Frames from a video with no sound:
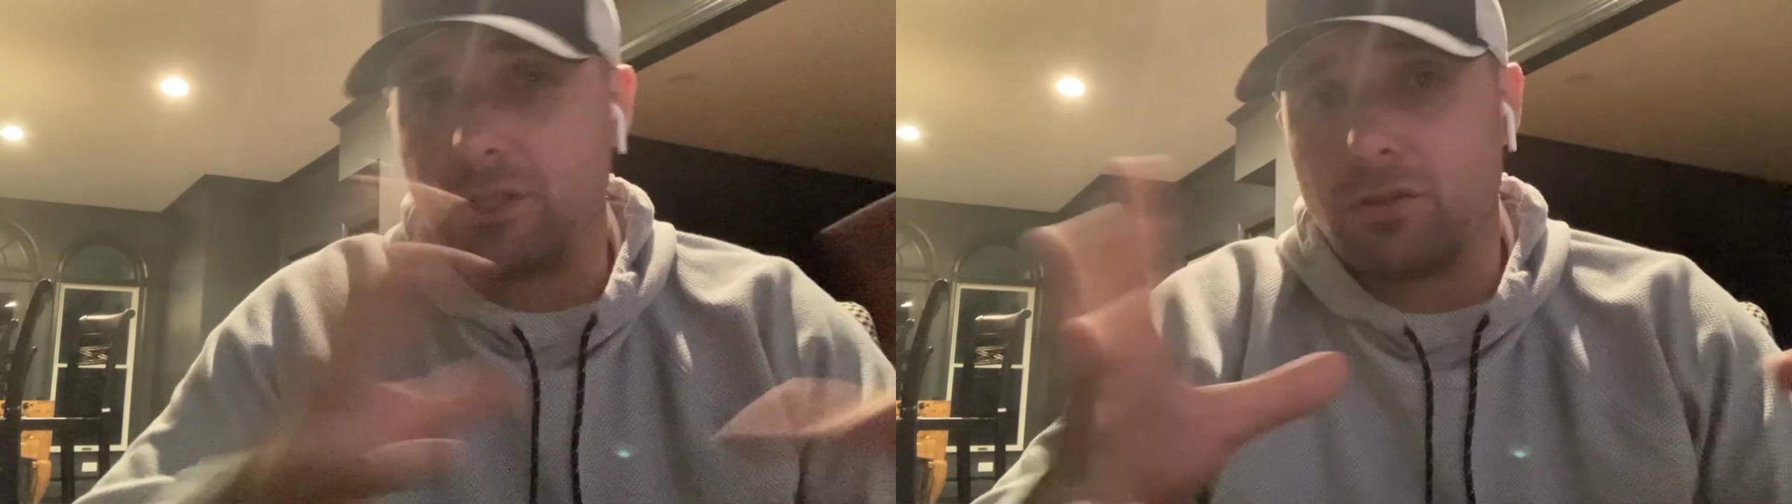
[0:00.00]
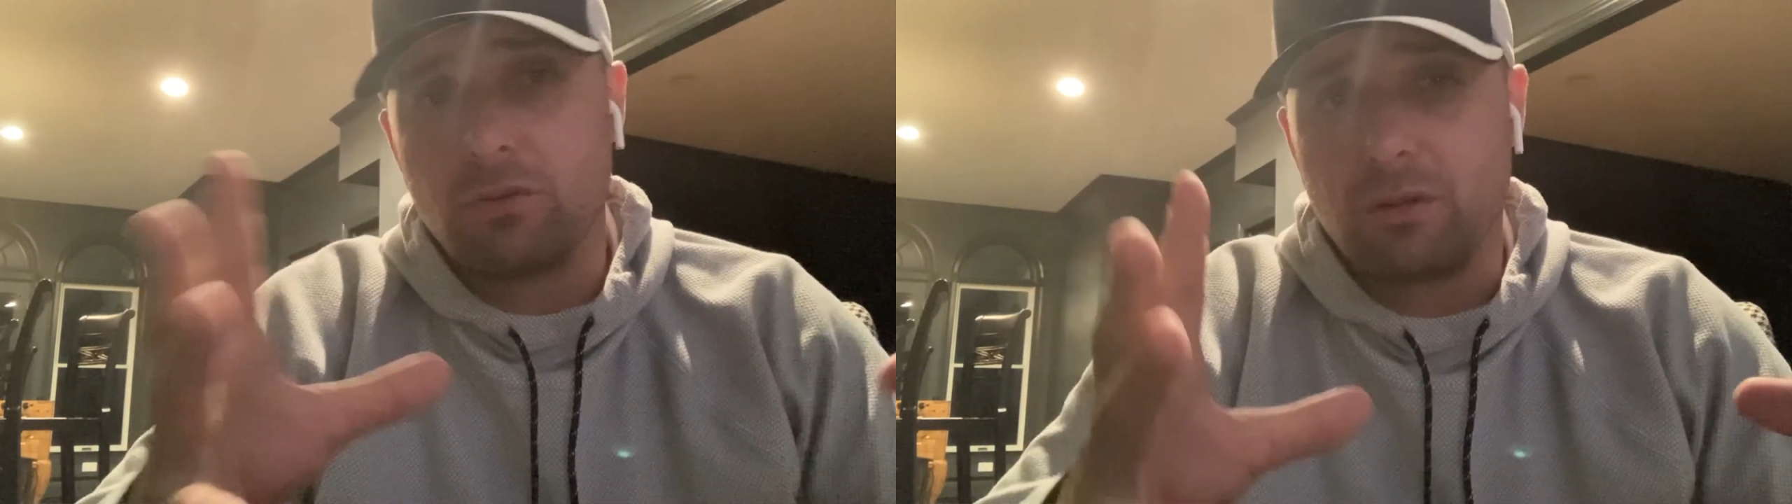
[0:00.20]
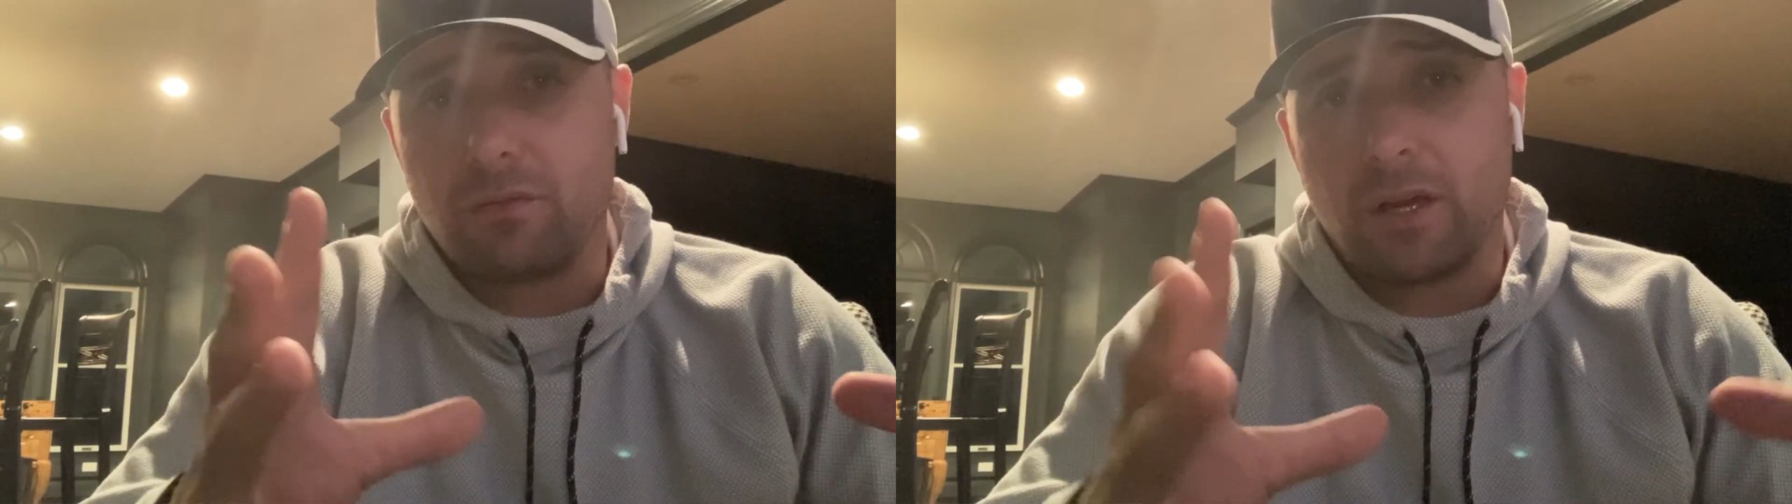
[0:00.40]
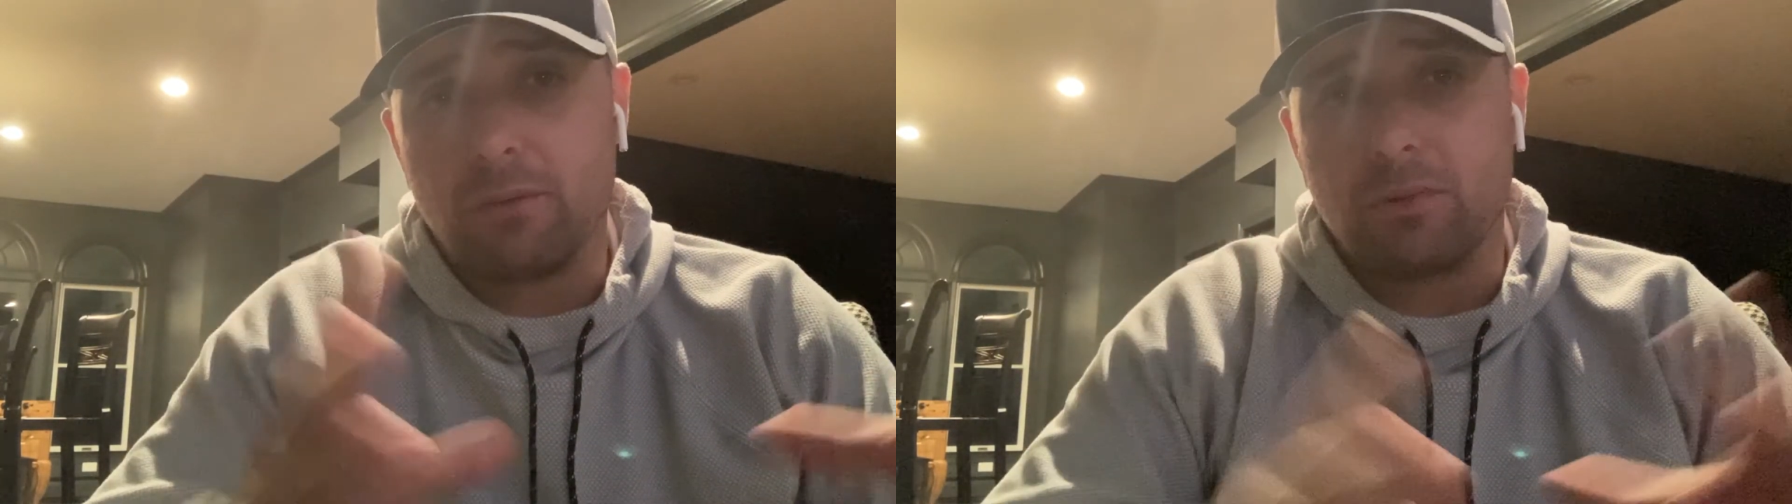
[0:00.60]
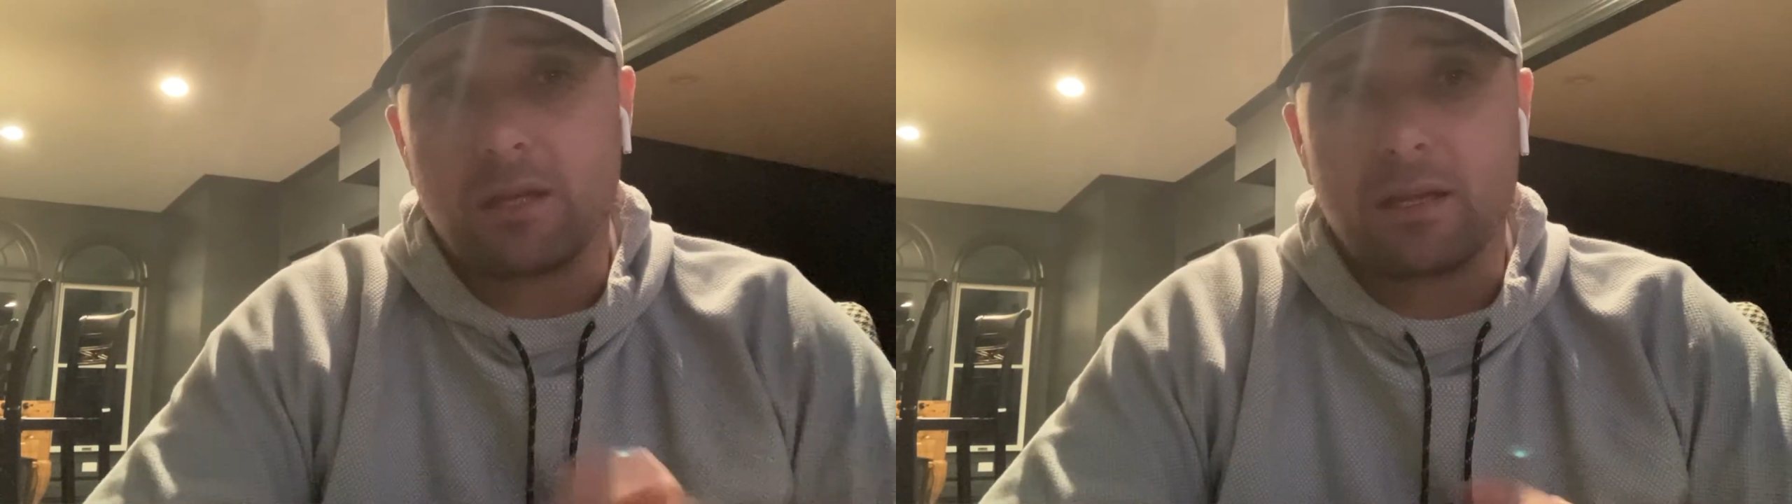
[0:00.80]
totally
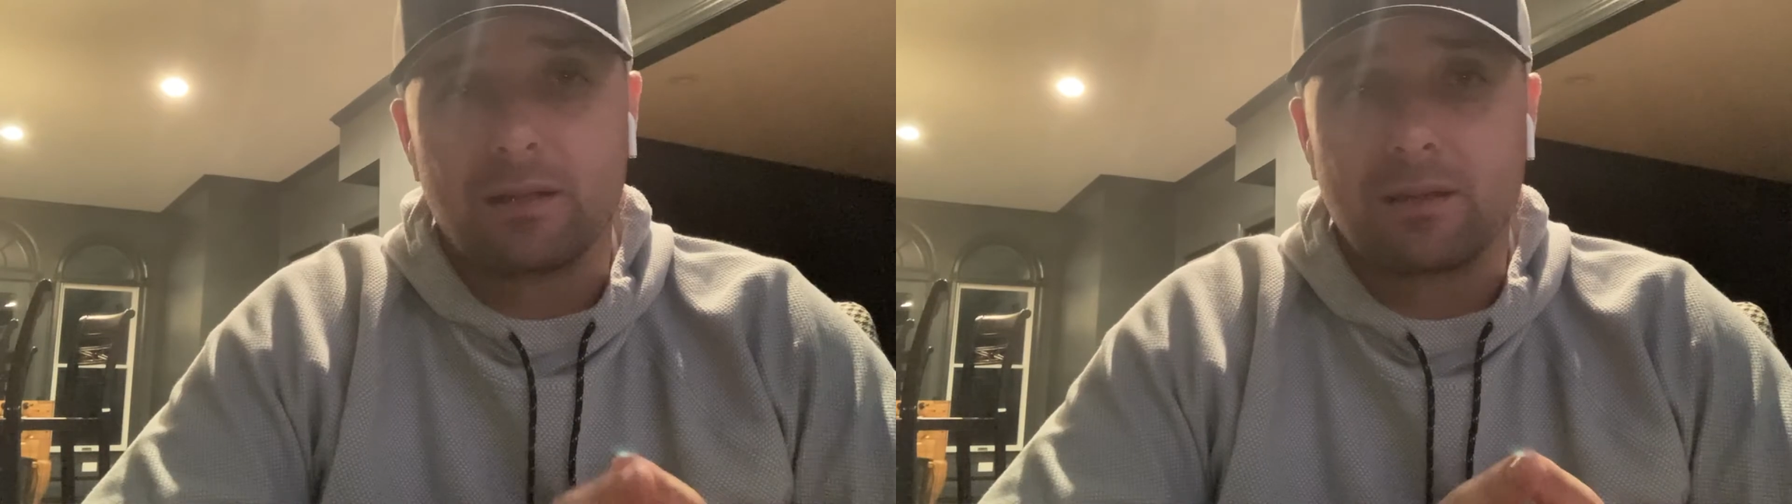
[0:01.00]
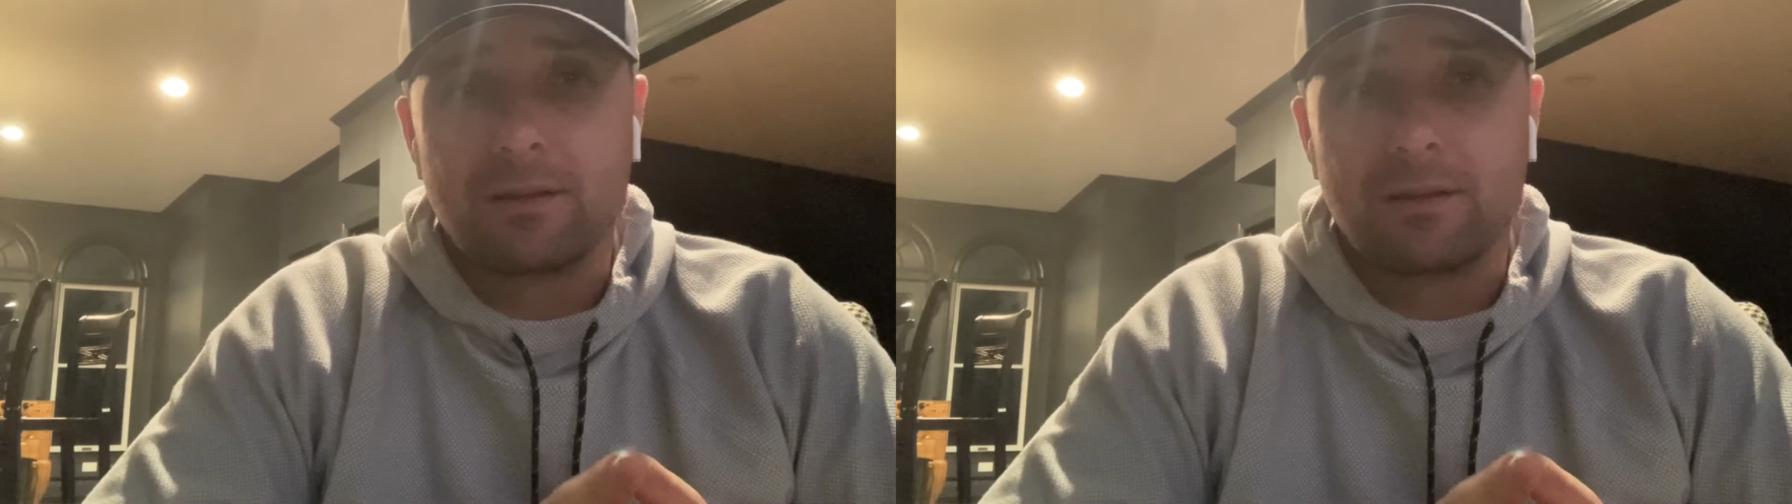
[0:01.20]
fine with that. Like,